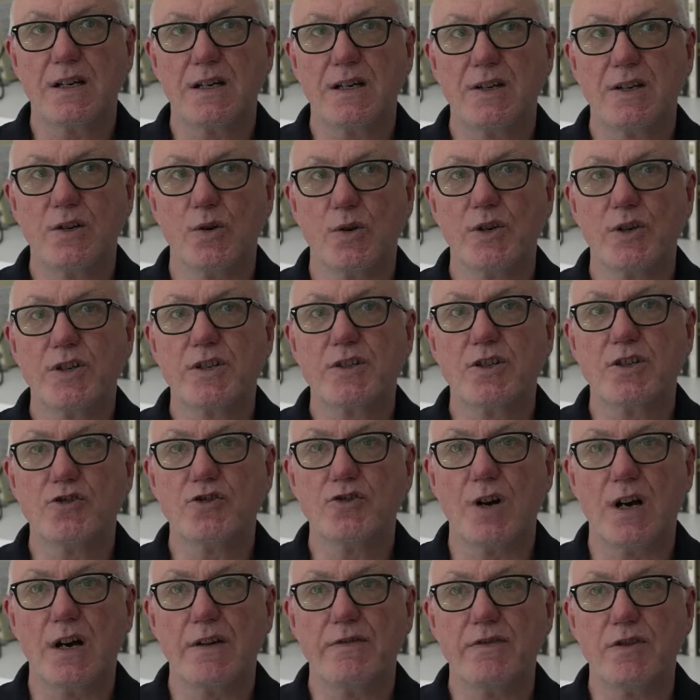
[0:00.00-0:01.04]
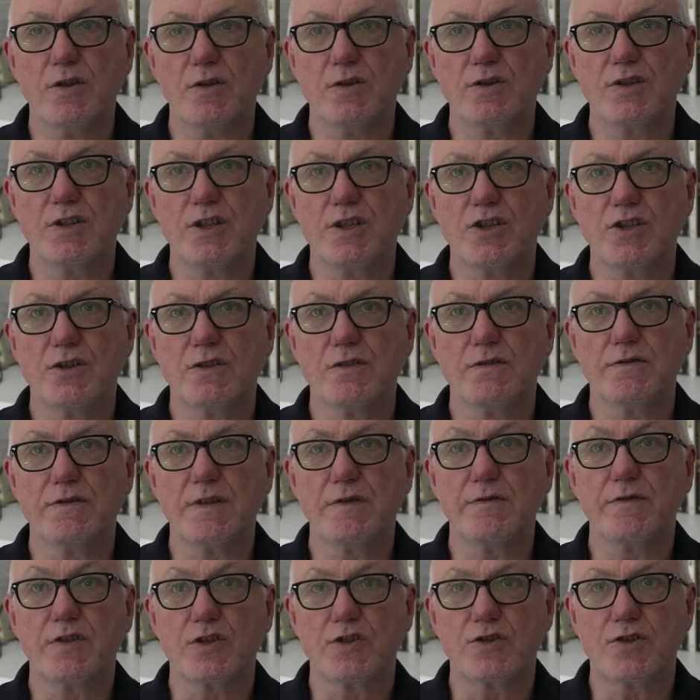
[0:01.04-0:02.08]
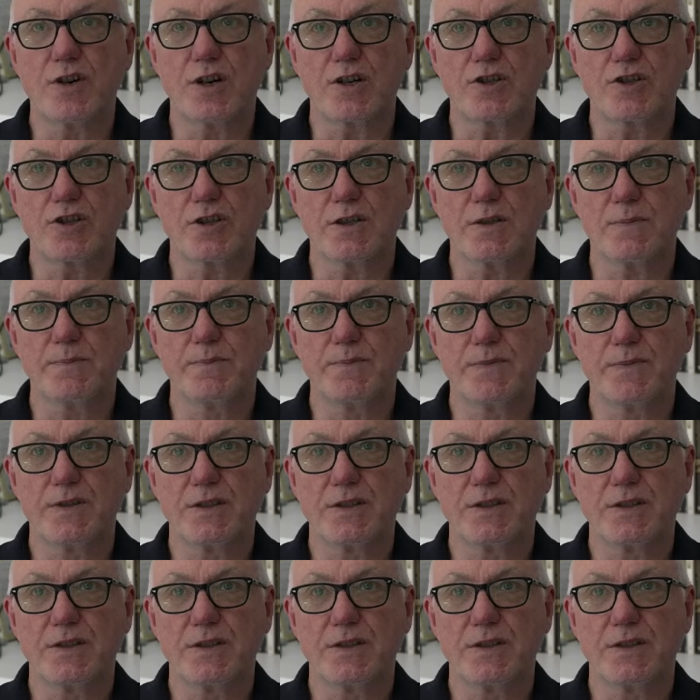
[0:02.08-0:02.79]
in order to drive usage of infrastructure.